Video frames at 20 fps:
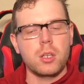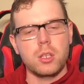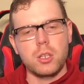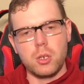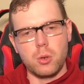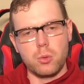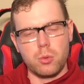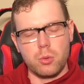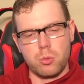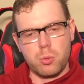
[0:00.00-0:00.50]
the
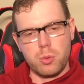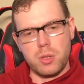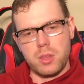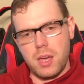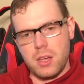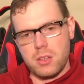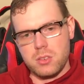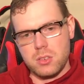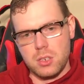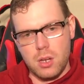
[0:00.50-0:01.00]

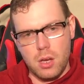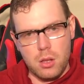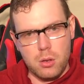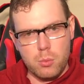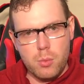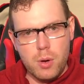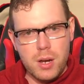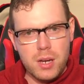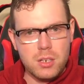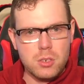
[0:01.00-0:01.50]

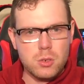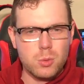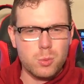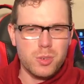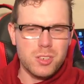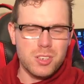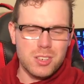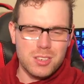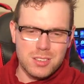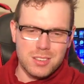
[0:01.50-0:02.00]
$3,000 range,
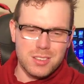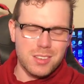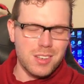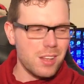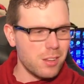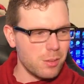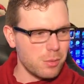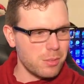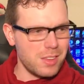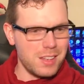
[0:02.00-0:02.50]
which is
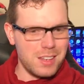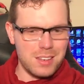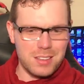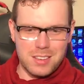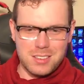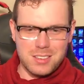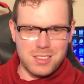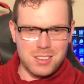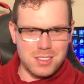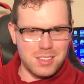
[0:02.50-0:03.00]
another thing
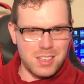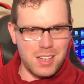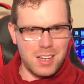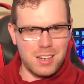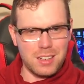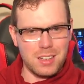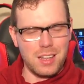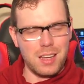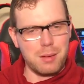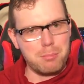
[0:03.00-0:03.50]
that's just
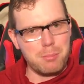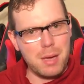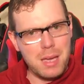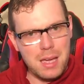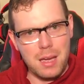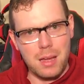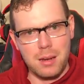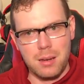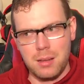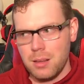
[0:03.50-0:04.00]
kind of like,
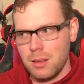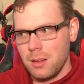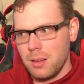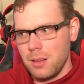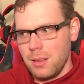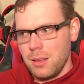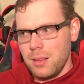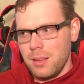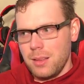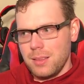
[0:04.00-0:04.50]
man,
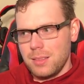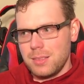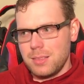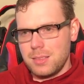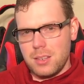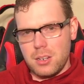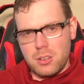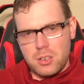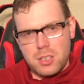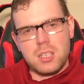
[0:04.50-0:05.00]

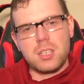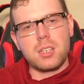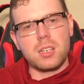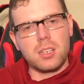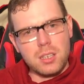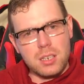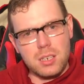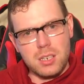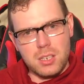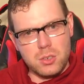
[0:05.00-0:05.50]
they're
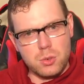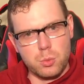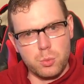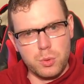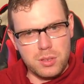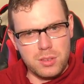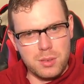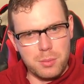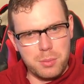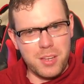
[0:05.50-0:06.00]
killing us
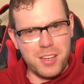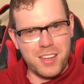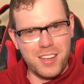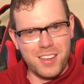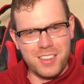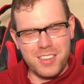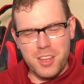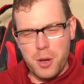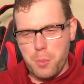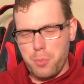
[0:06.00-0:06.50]
with
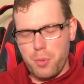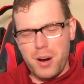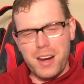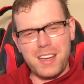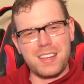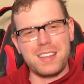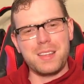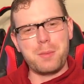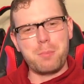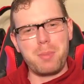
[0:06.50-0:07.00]
they're
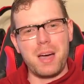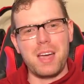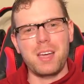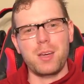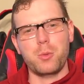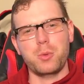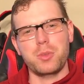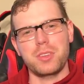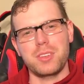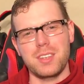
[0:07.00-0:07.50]
breaking the
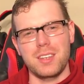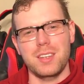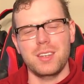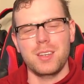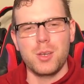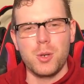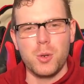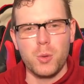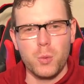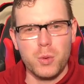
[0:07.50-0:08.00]
bank with
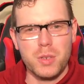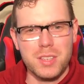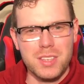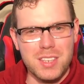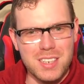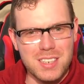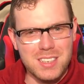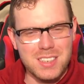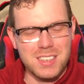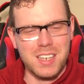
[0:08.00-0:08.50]

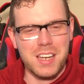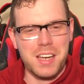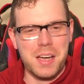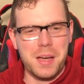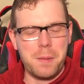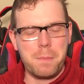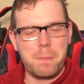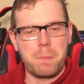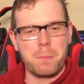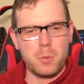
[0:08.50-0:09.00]
this
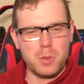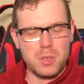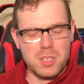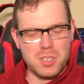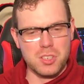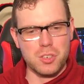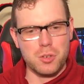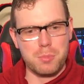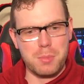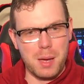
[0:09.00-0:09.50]

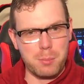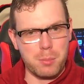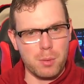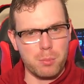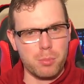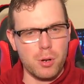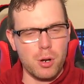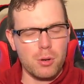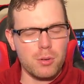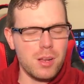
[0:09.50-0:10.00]
new
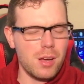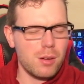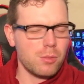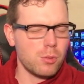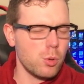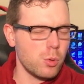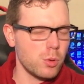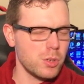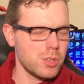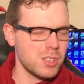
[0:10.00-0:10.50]
MacBook Pro. Now, of
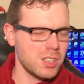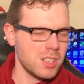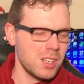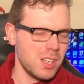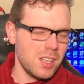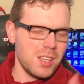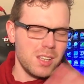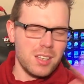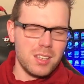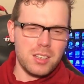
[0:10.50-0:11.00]
course,
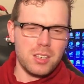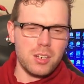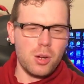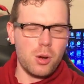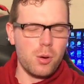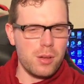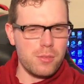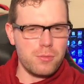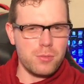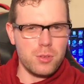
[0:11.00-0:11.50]

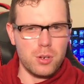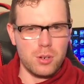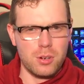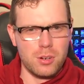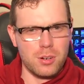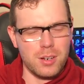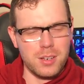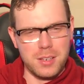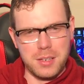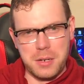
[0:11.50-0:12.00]
if you're,
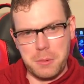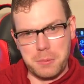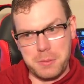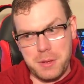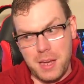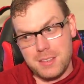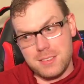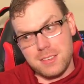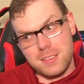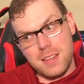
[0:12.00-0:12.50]

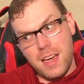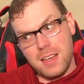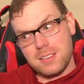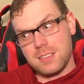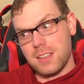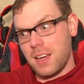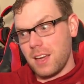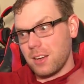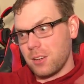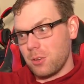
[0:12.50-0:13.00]
Casey
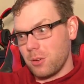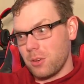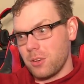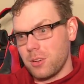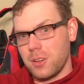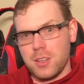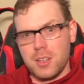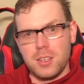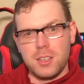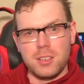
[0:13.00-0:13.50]
Nasdaq or,
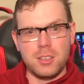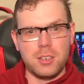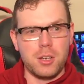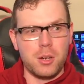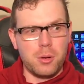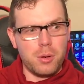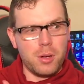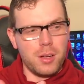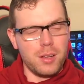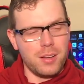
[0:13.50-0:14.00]

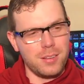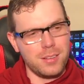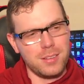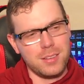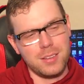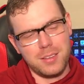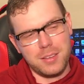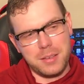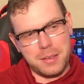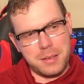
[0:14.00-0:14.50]

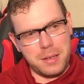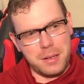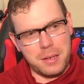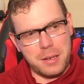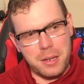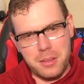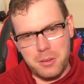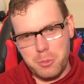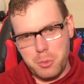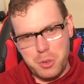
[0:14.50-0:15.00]

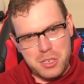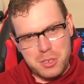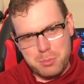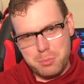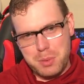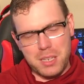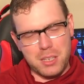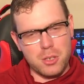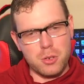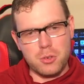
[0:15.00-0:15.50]
another one of these
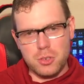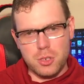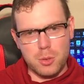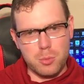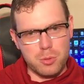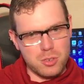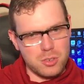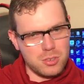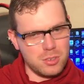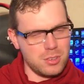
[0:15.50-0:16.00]
big
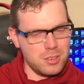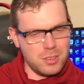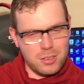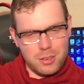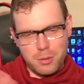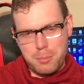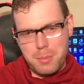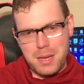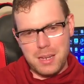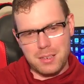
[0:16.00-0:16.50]
YouTubers,
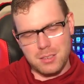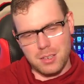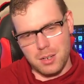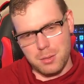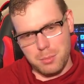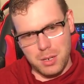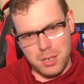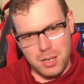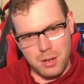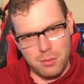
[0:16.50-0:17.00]
make a ton
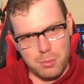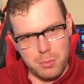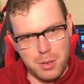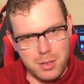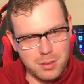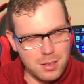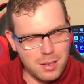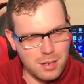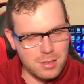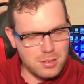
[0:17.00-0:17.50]
of money every
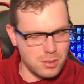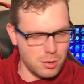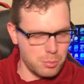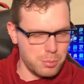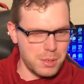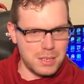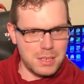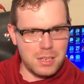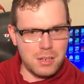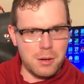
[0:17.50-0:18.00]
month. Yeah, it's no
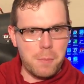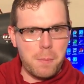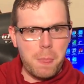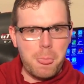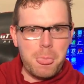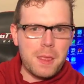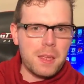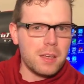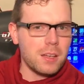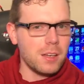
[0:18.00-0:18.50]
big deal.
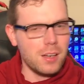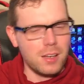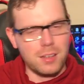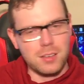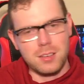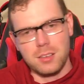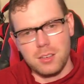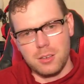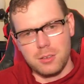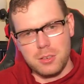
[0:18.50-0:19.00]

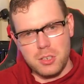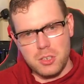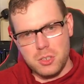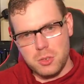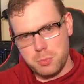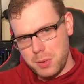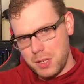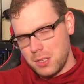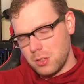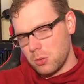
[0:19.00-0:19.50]
You can
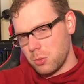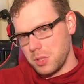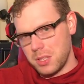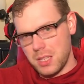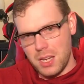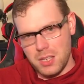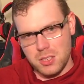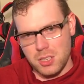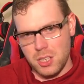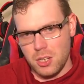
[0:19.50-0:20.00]
spend
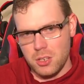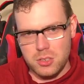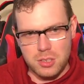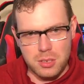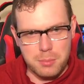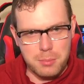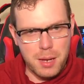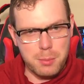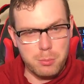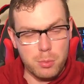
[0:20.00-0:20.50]
$3,000 on
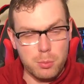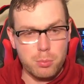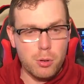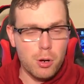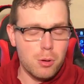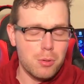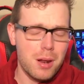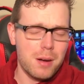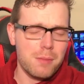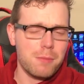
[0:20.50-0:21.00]
a MacBook
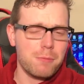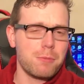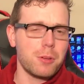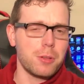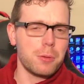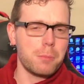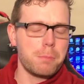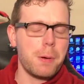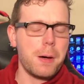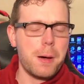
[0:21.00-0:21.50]
Pro, not even feel
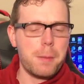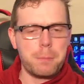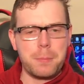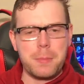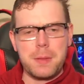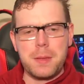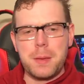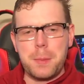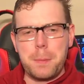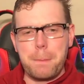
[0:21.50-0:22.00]
the bump.
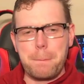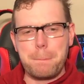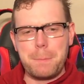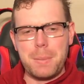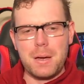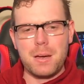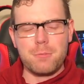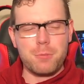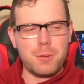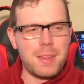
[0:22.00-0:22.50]

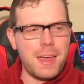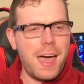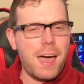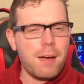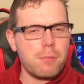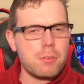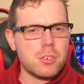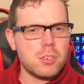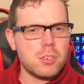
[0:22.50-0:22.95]
But for the average